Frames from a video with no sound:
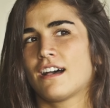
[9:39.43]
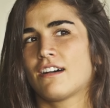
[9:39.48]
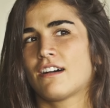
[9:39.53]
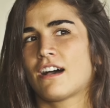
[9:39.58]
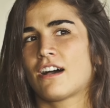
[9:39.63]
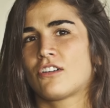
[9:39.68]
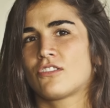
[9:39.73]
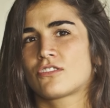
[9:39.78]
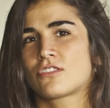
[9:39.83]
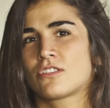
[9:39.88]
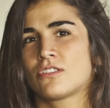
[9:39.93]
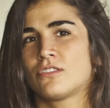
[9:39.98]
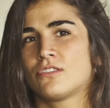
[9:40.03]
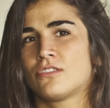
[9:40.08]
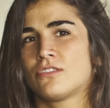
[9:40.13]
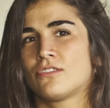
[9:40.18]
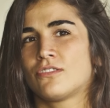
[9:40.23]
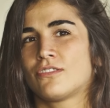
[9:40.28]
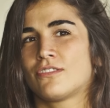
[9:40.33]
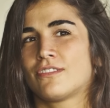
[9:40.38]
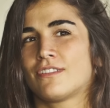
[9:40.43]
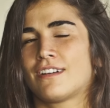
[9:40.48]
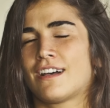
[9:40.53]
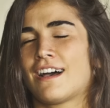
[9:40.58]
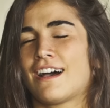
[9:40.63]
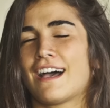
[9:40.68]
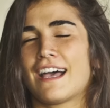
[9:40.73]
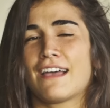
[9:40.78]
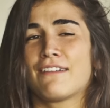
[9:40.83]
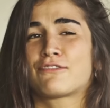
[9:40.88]
I
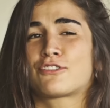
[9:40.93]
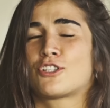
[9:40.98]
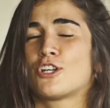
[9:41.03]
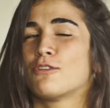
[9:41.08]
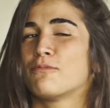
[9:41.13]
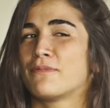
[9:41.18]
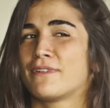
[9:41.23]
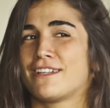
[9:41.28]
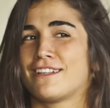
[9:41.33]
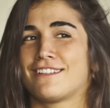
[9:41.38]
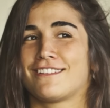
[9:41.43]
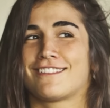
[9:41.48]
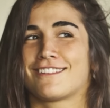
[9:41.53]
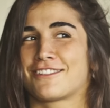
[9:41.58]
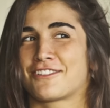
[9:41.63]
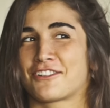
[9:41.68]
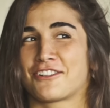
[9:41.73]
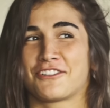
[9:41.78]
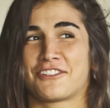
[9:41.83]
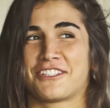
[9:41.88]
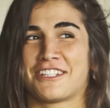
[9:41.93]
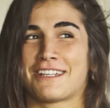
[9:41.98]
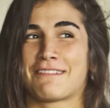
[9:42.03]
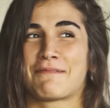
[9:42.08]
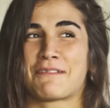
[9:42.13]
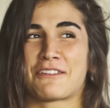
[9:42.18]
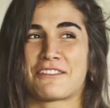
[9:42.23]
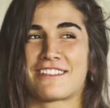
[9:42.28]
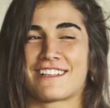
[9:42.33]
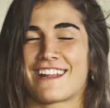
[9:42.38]
have so many dessert cheat
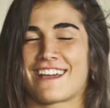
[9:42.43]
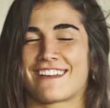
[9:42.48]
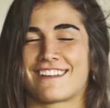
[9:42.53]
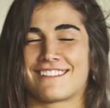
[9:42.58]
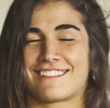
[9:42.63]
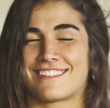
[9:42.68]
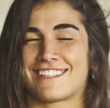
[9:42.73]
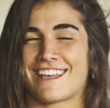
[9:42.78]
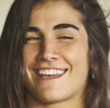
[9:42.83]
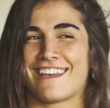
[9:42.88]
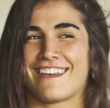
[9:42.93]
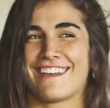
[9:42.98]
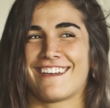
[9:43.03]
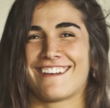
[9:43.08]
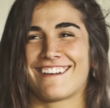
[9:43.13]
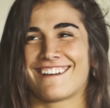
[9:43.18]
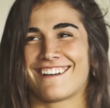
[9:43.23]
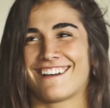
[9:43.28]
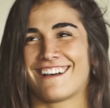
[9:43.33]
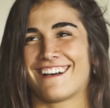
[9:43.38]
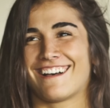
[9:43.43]
meals that I could say.